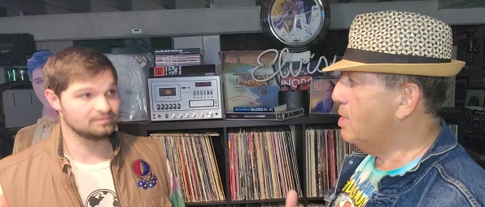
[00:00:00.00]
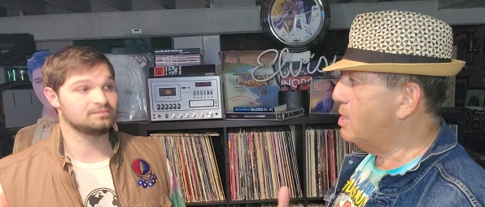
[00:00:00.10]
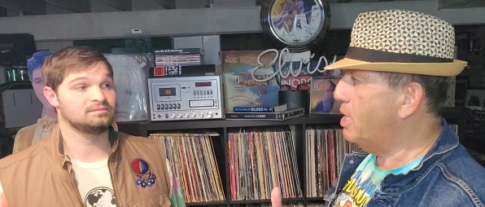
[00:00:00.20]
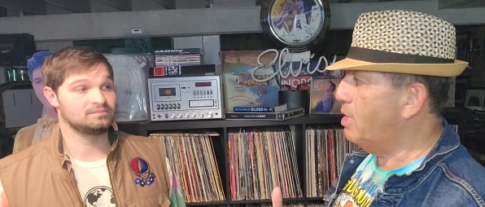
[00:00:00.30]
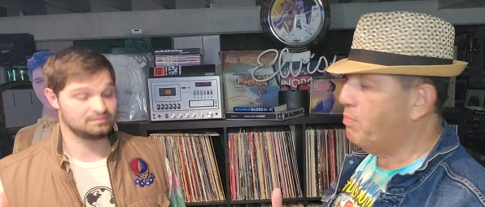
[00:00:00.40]

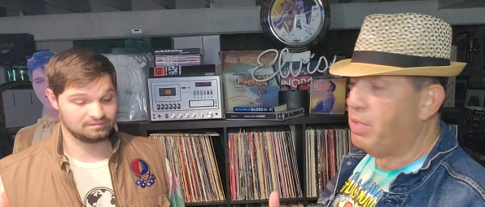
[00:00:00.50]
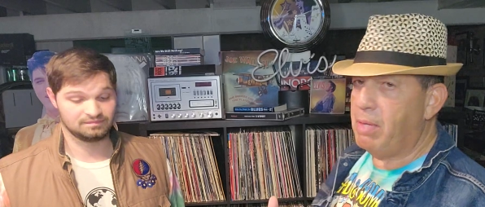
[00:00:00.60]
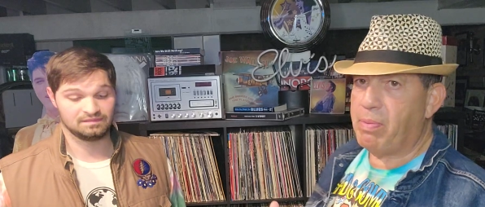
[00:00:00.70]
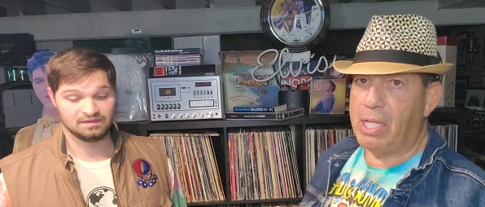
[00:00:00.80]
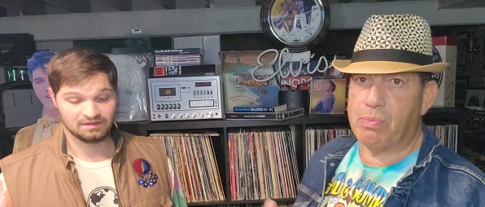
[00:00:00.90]
Speaker 1: Because he didn't
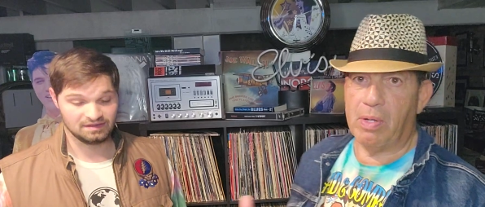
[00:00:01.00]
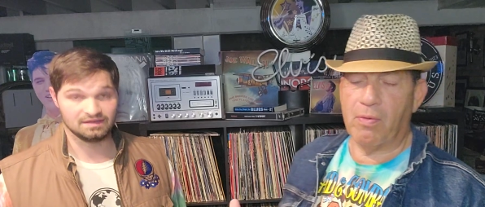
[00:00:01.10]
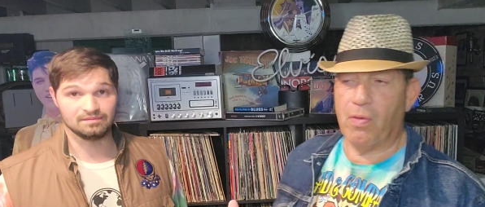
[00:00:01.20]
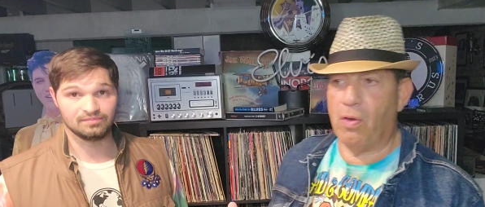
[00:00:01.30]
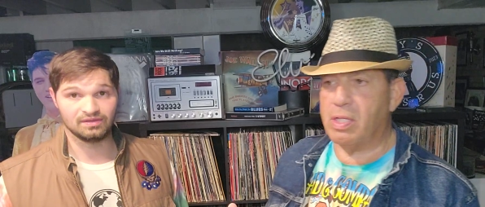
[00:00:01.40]
play bass, but
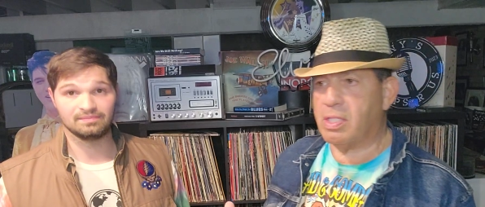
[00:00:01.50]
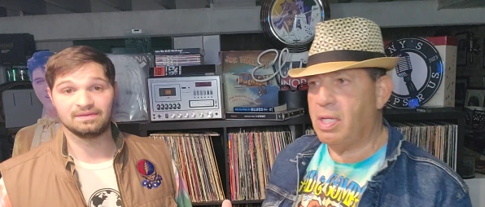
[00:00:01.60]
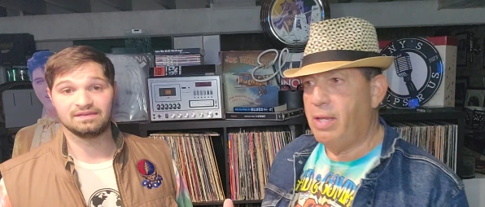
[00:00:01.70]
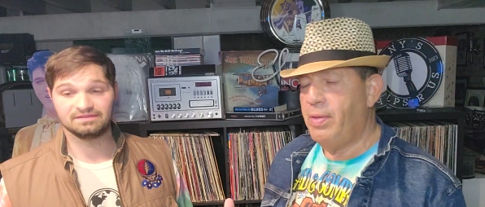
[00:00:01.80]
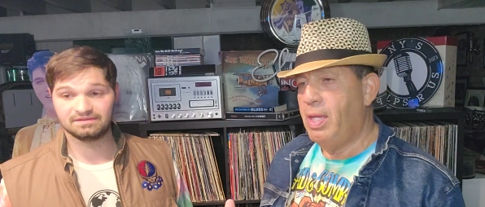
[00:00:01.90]
of he course,
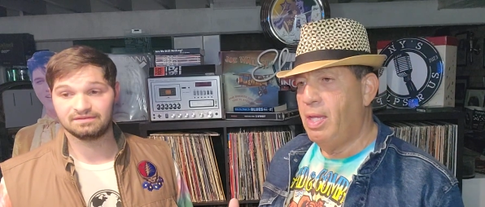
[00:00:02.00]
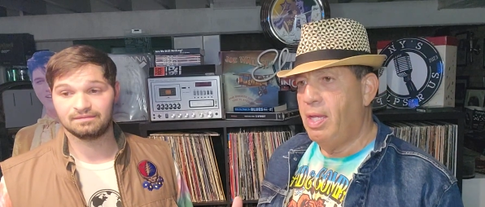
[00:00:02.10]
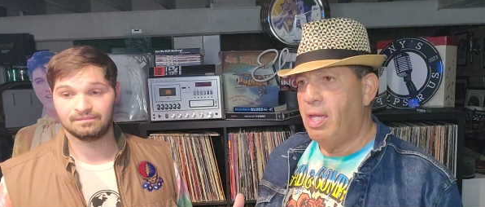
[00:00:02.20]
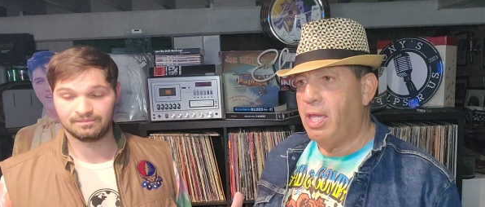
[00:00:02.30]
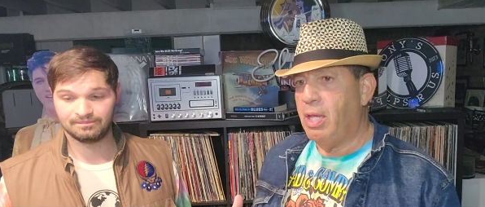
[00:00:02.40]

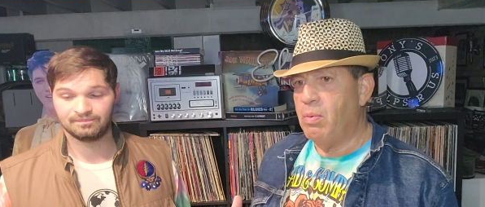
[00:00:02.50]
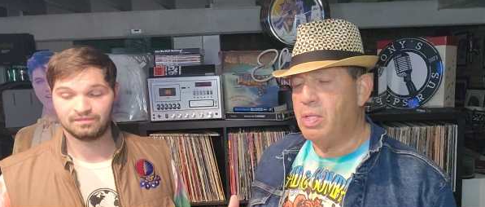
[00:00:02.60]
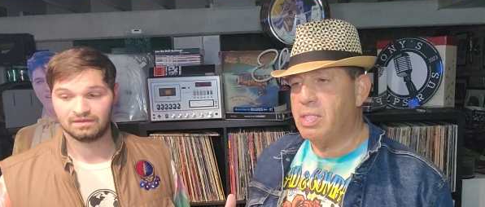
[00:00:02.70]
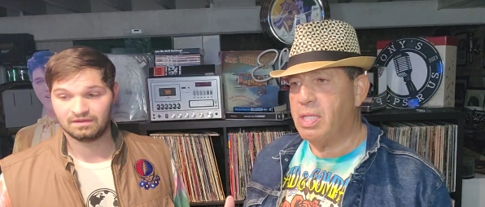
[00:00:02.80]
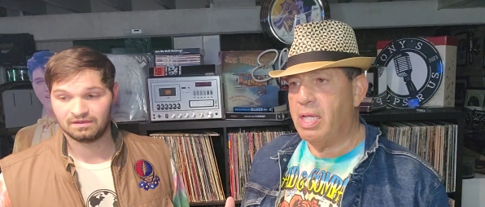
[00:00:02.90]
he
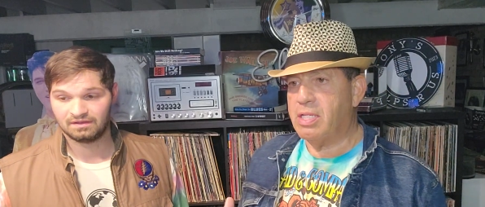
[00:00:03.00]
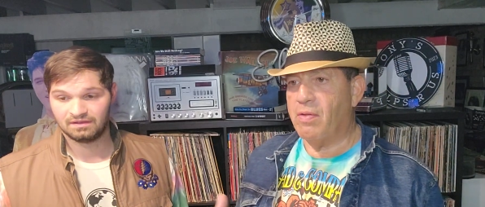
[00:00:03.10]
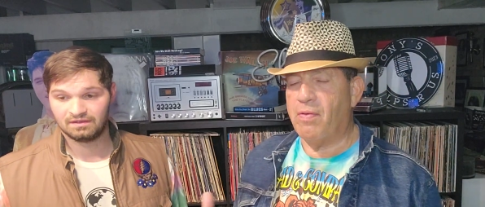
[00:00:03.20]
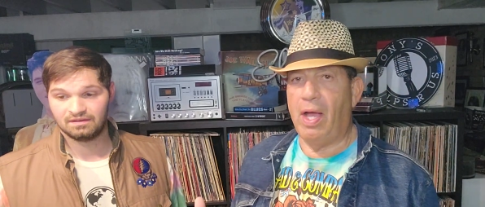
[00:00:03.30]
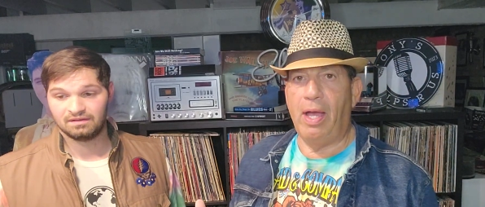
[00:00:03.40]
was a
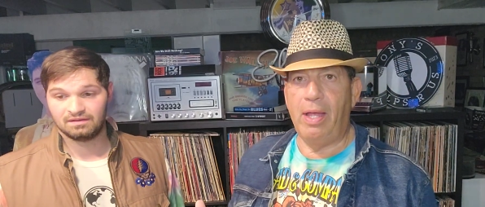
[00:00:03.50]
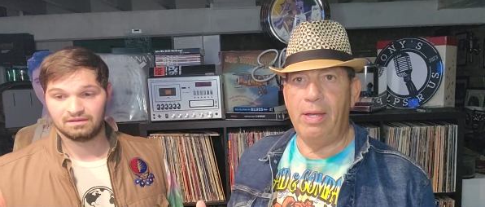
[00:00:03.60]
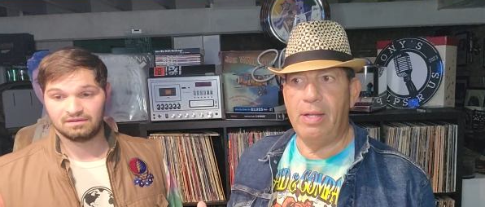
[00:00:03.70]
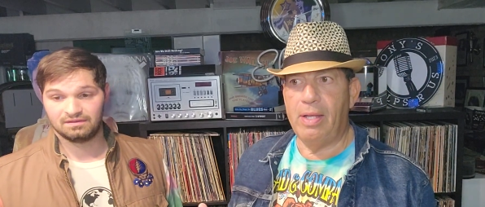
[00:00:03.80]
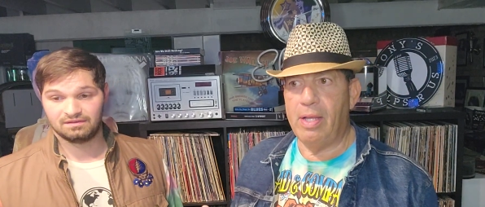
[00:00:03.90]
savant.
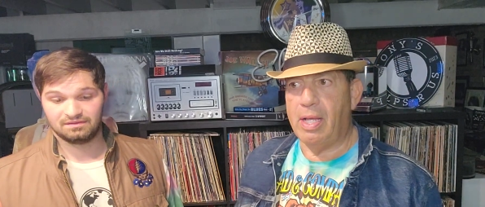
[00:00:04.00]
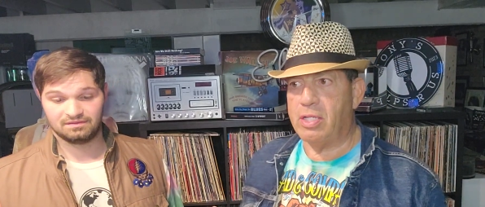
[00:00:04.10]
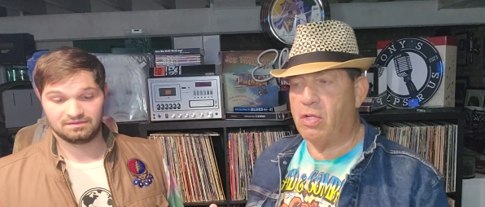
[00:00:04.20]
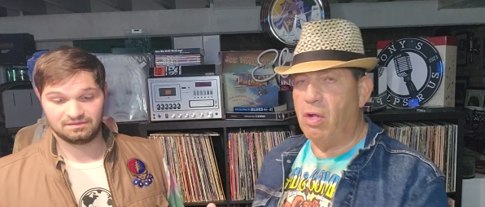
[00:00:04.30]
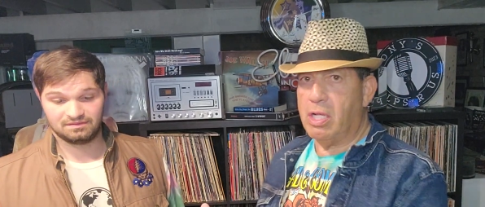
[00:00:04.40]
As
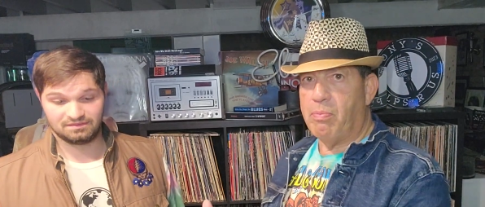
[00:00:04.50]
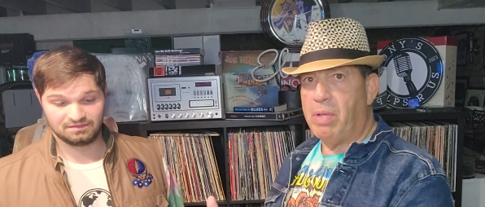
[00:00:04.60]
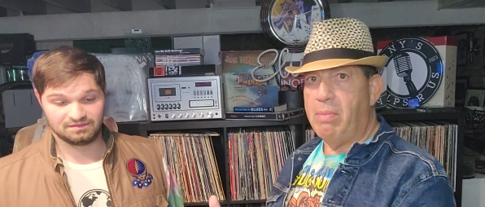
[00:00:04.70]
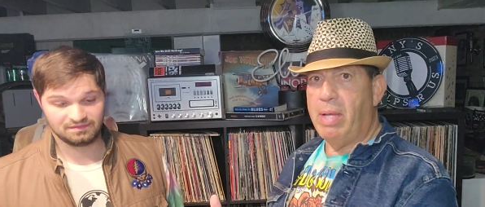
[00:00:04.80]
uh, Sean could play